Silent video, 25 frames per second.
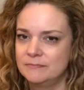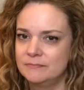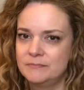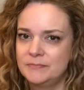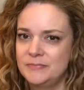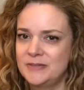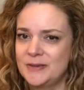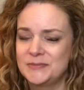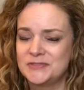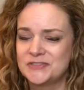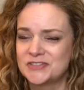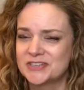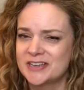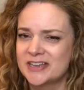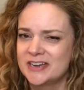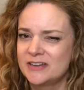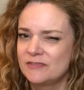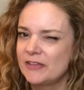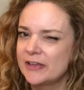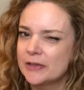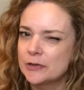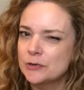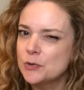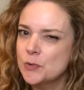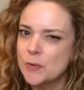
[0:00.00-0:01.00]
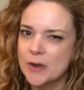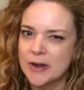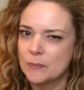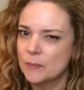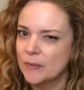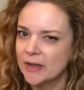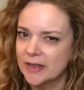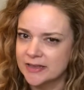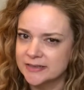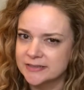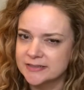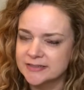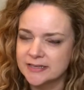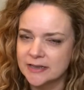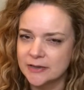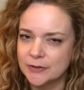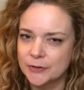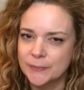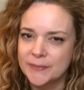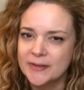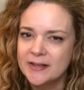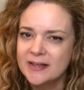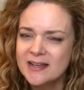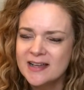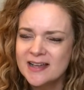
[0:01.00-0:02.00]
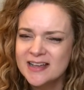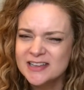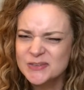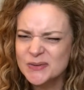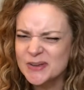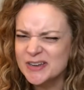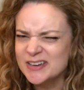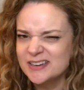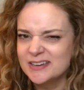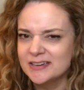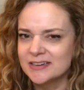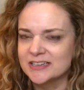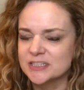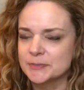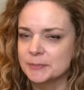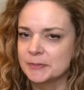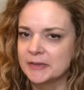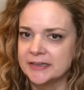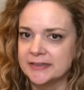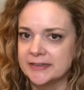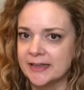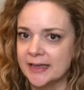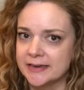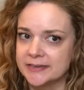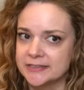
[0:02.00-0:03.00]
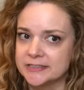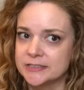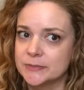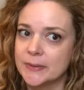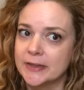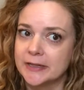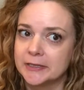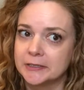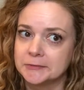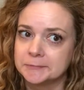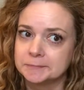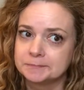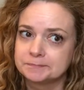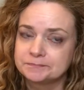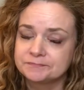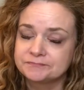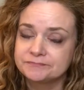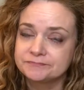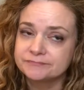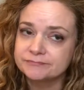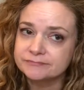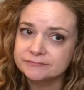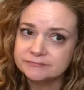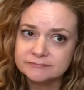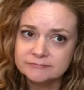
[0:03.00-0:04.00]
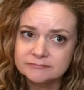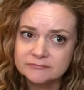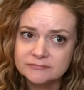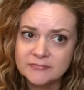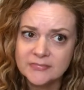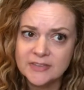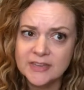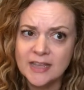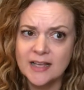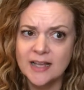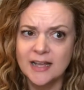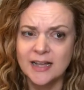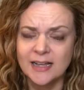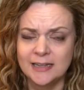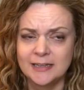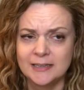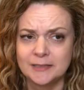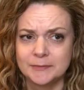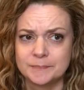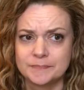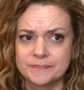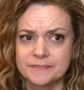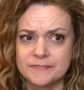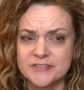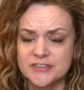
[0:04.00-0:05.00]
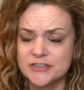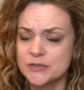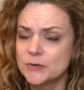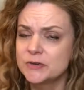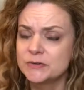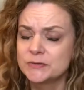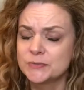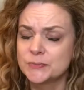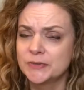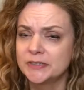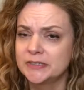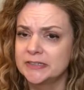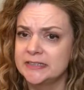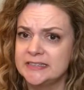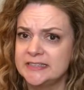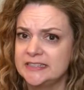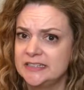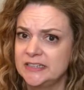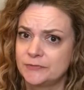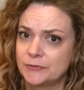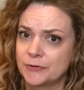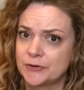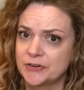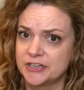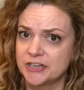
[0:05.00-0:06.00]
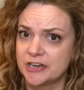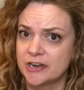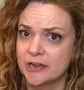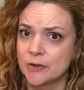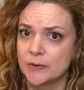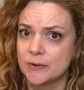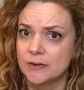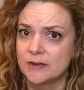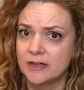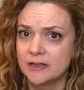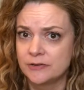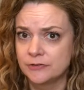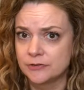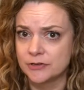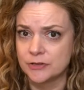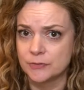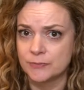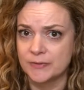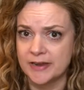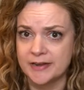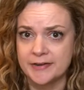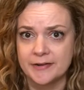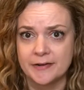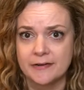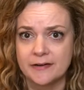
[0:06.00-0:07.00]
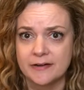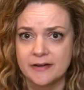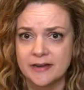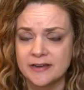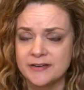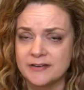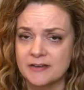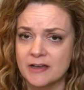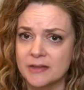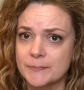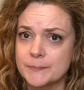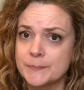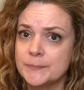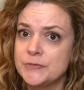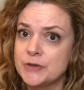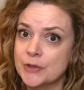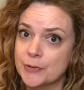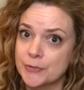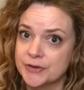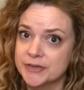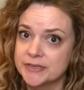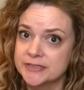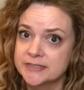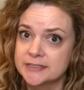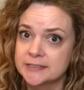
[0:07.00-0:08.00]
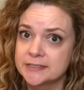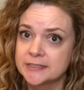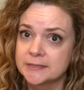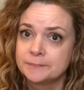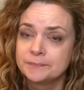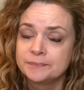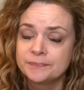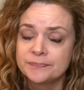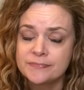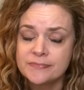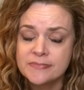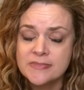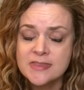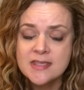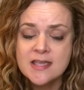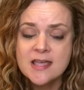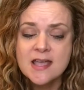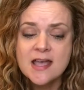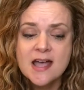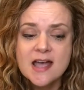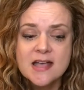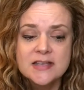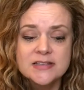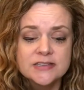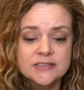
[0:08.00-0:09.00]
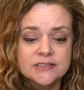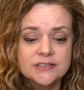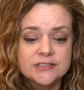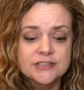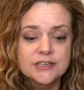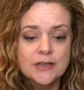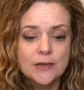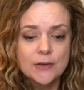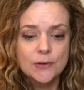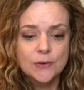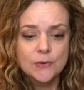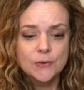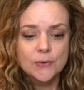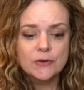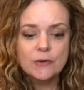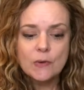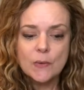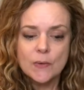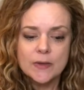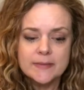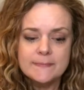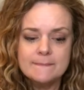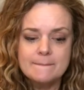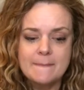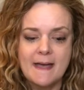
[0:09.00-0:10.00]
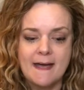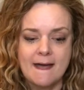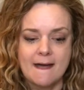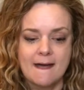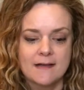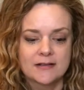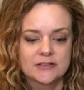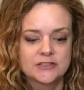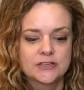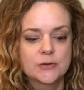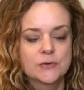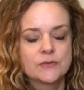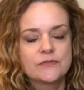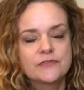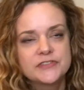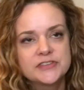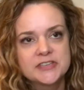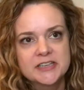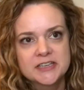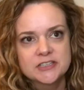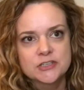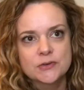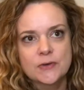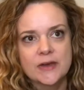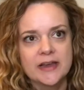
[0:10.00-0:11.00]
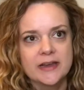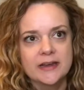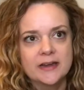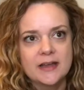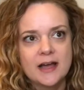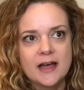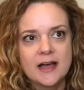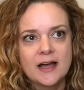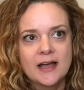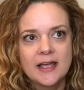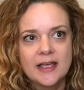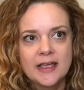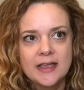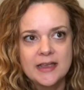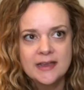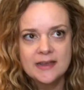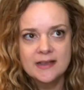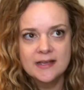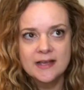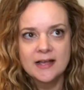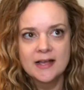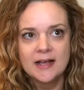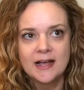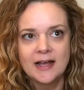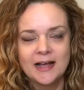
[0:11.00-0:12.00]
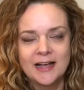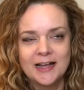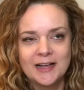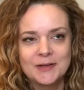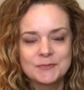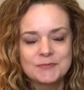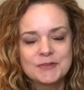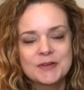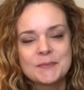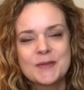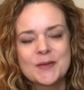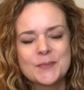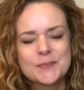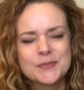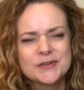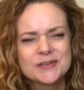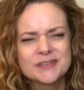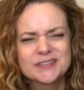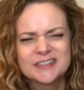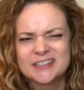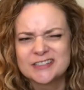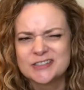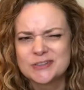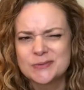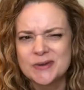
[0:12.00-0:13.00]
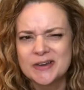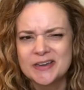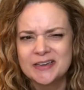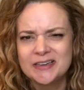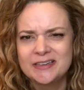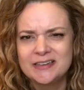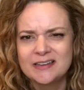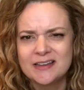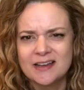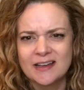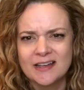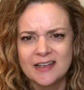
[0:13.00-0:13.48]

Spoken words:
was just kind of like who I was. So I wanted to explain that as well. So it was really easy for it to go under the radar and not noticed. So going back, so 6th grade, I remember in 6th grade,